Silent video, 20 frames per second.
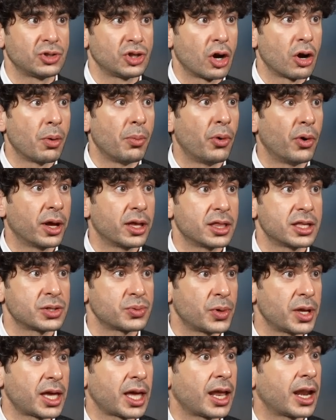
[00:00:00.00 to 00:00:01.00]
Jungle Boy this
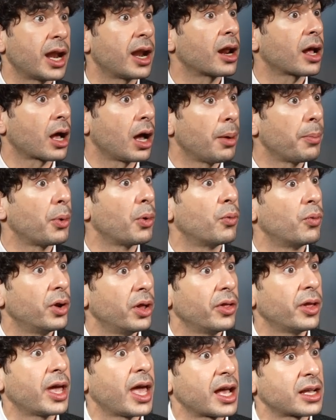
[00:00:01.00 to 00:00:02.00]
weekend had a couple
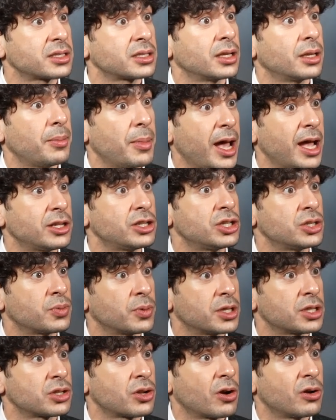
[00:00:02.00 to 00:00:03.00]
really excellent matches
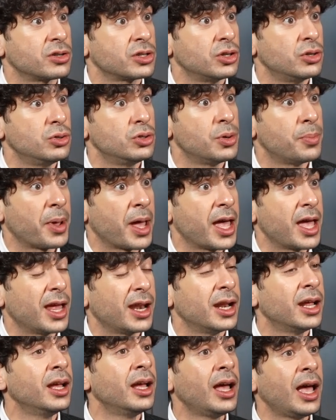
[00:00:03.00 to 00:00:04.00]
with the stars of New
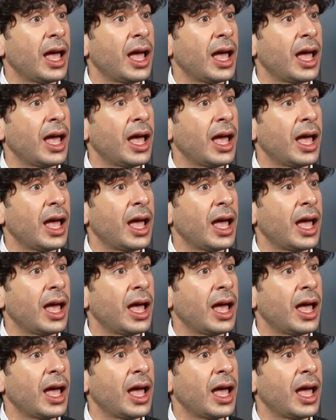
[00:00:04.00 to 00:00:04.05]
Japan,